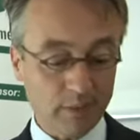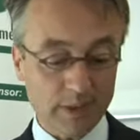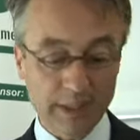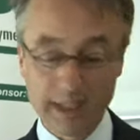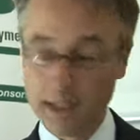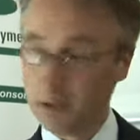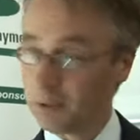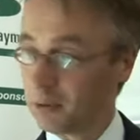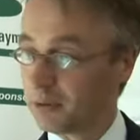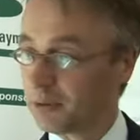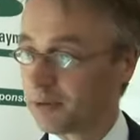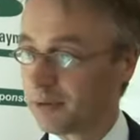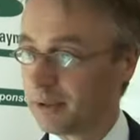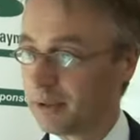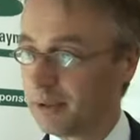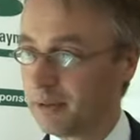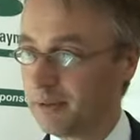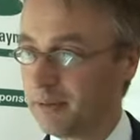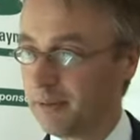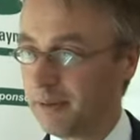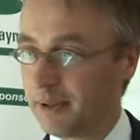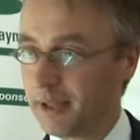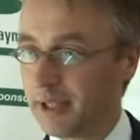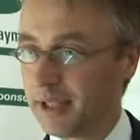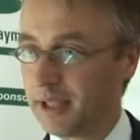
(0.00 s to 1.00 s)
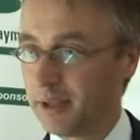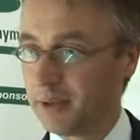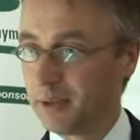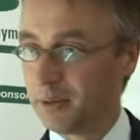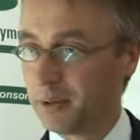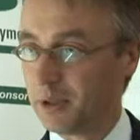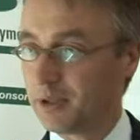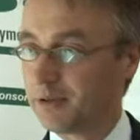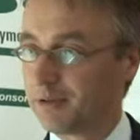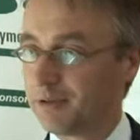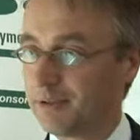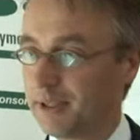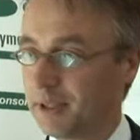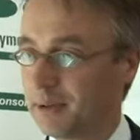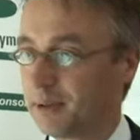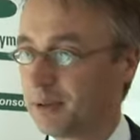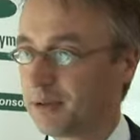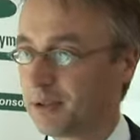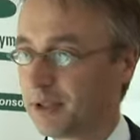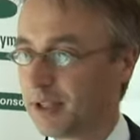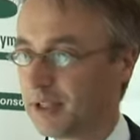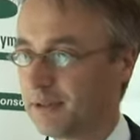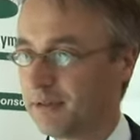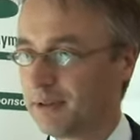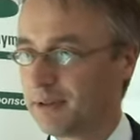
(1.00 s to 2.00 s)
in control? Are you offering good
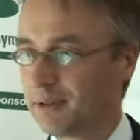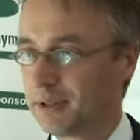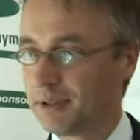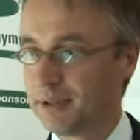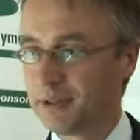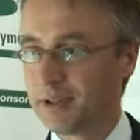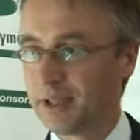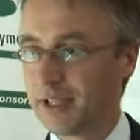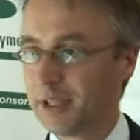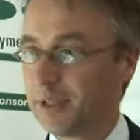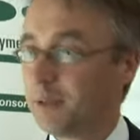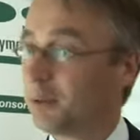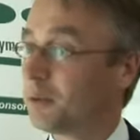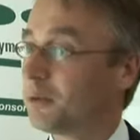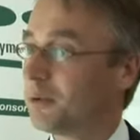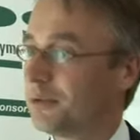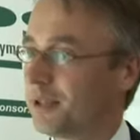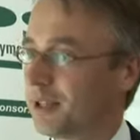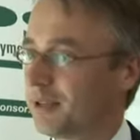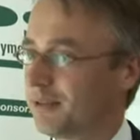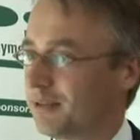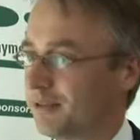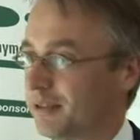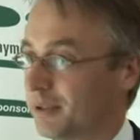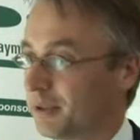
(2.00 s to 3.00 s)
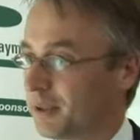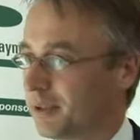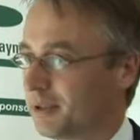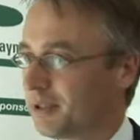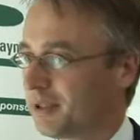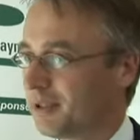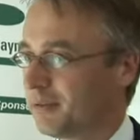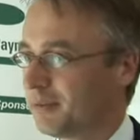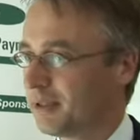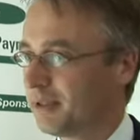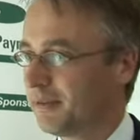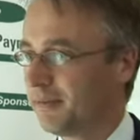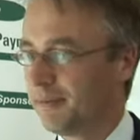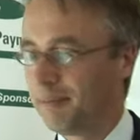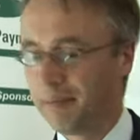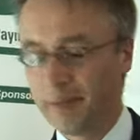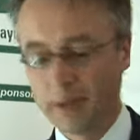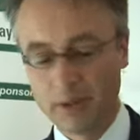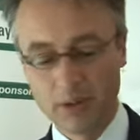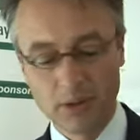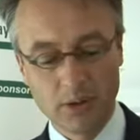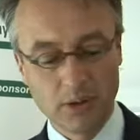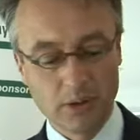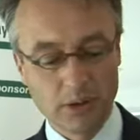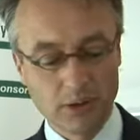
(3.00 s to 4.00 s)
services? Are you in contact with your customer?
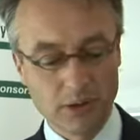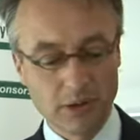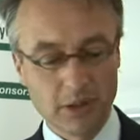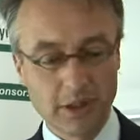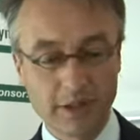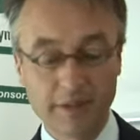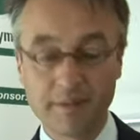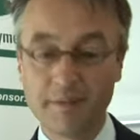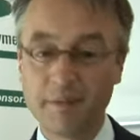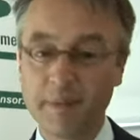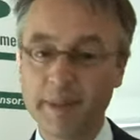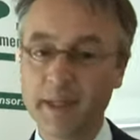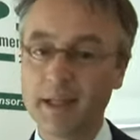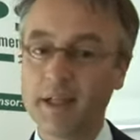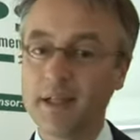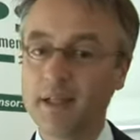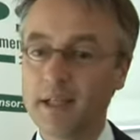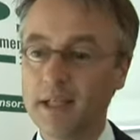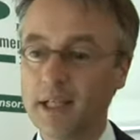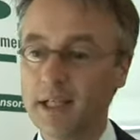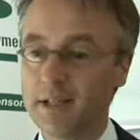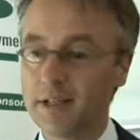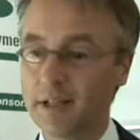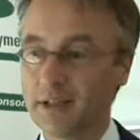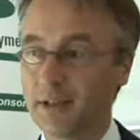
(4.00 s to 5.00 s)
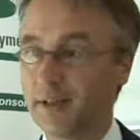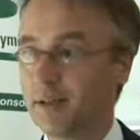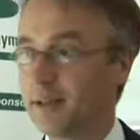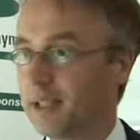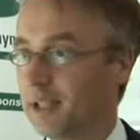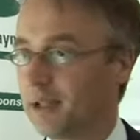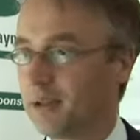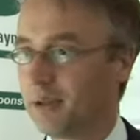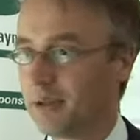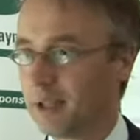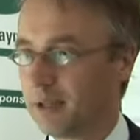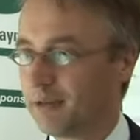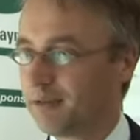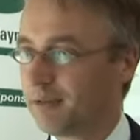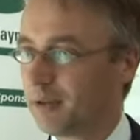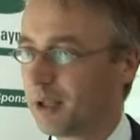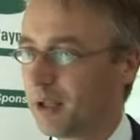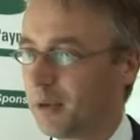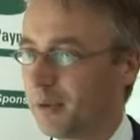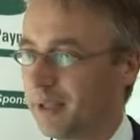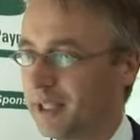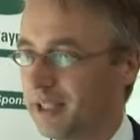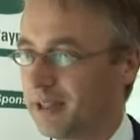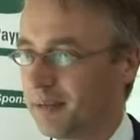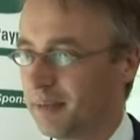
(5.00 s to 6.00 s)
Or is it that you are
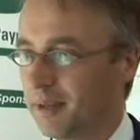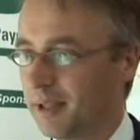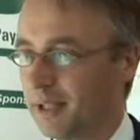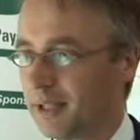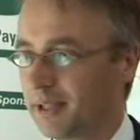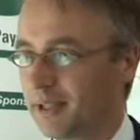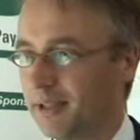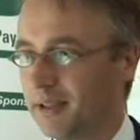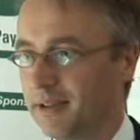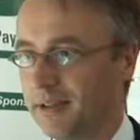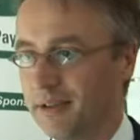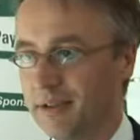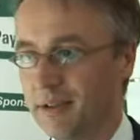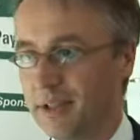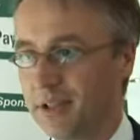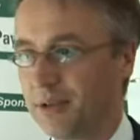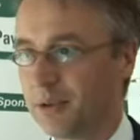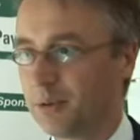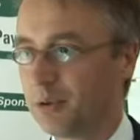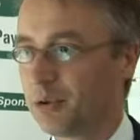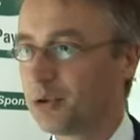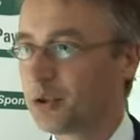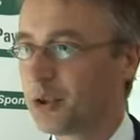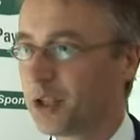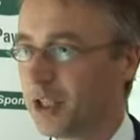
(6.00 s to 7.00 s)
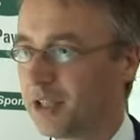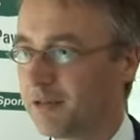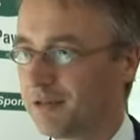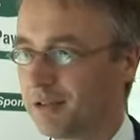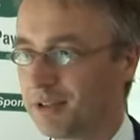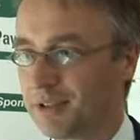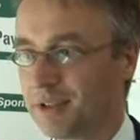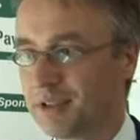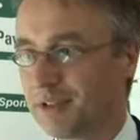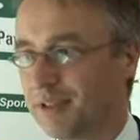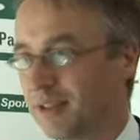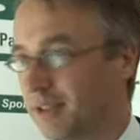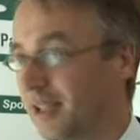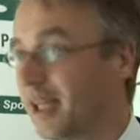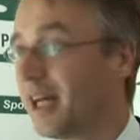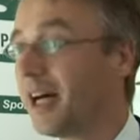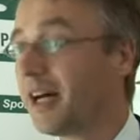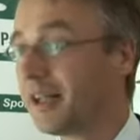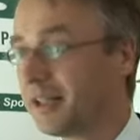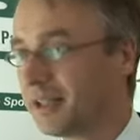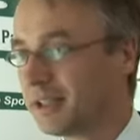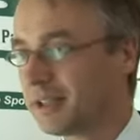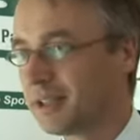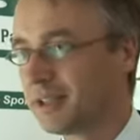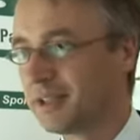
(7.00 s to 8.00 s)
following the market, that you service
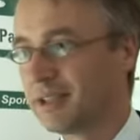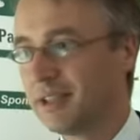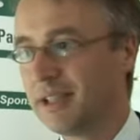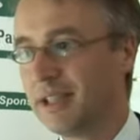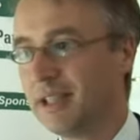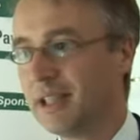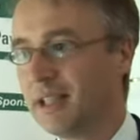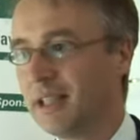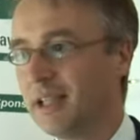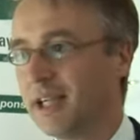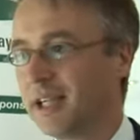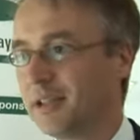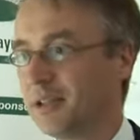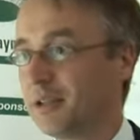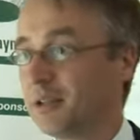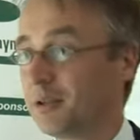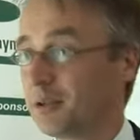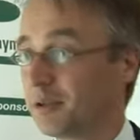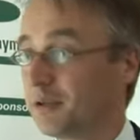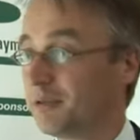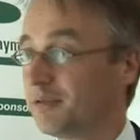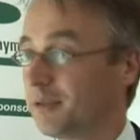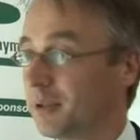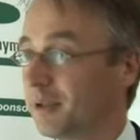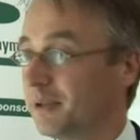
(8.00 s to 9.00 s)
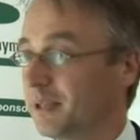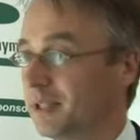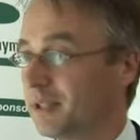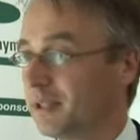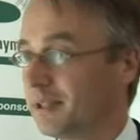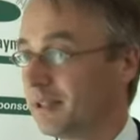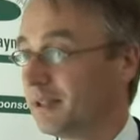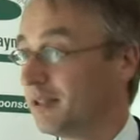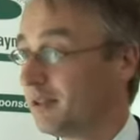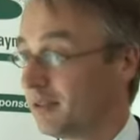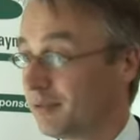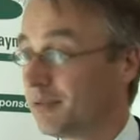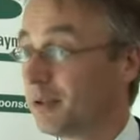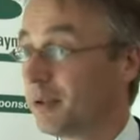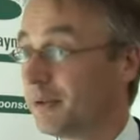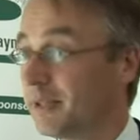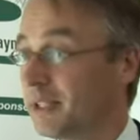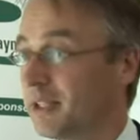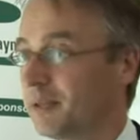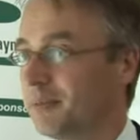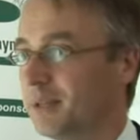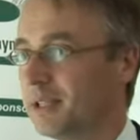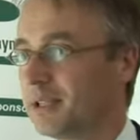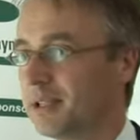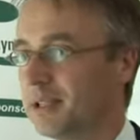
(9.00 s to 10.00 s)
others, and that you're following
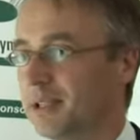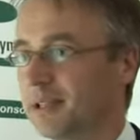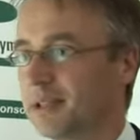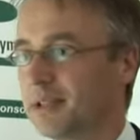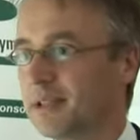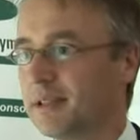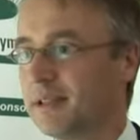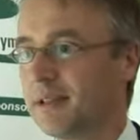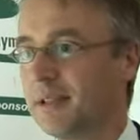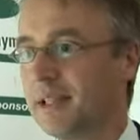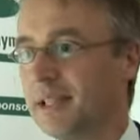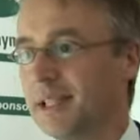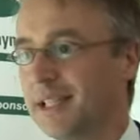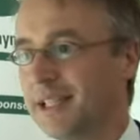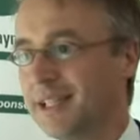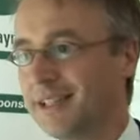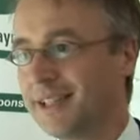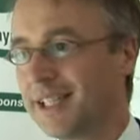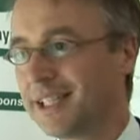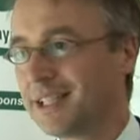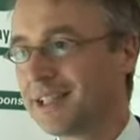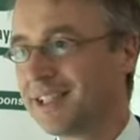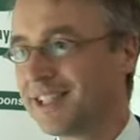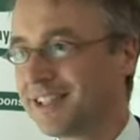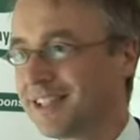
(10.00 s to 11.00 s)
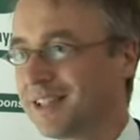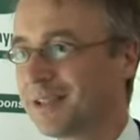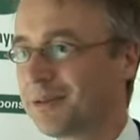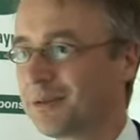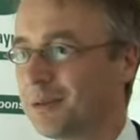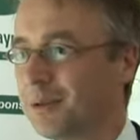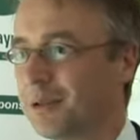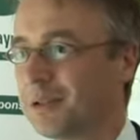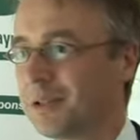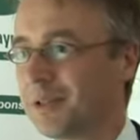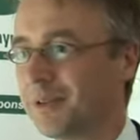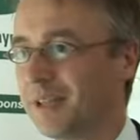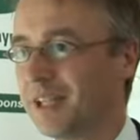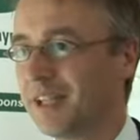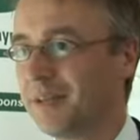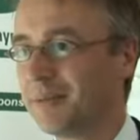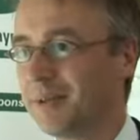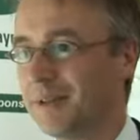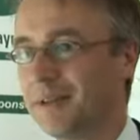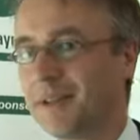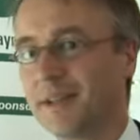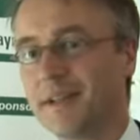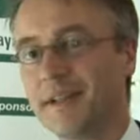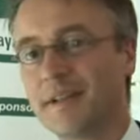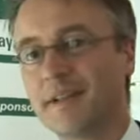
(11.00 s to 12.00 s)
the business? That is the crucial
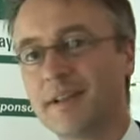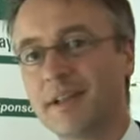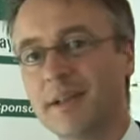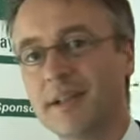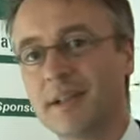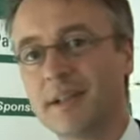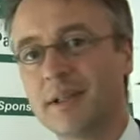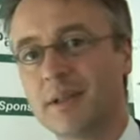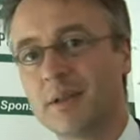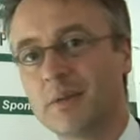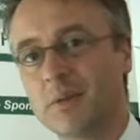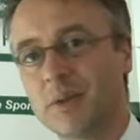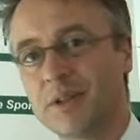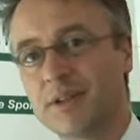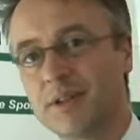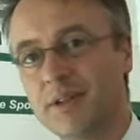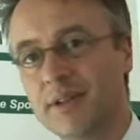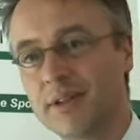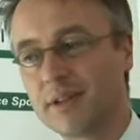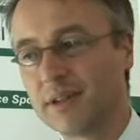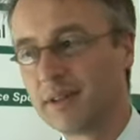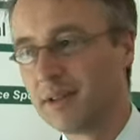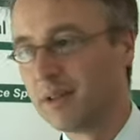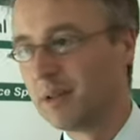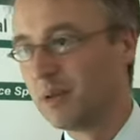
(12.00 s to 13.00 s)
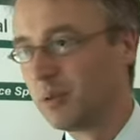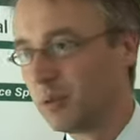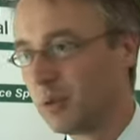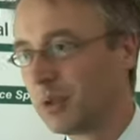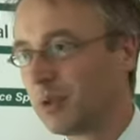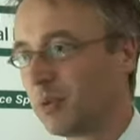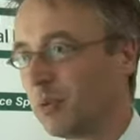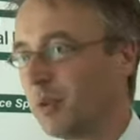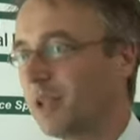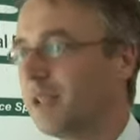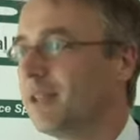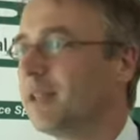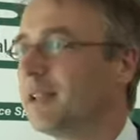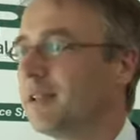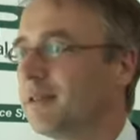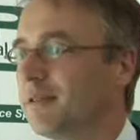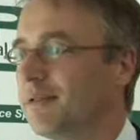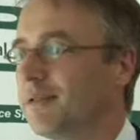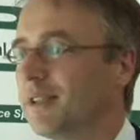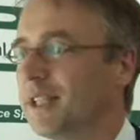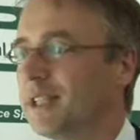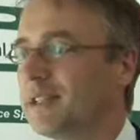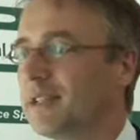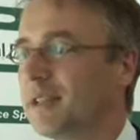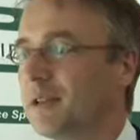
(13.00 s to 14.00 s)
element, I think, what we
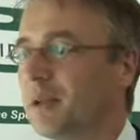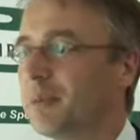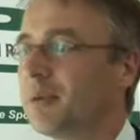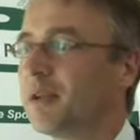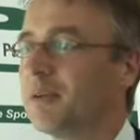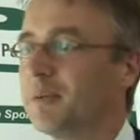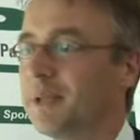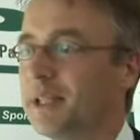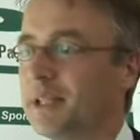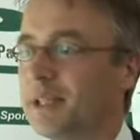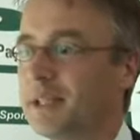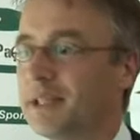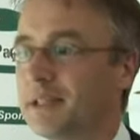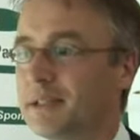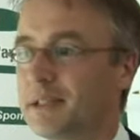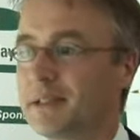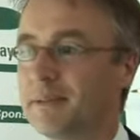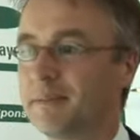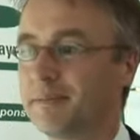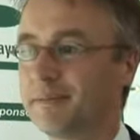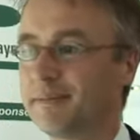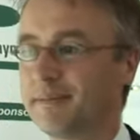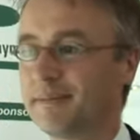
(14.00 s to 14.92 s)
face in the coming years.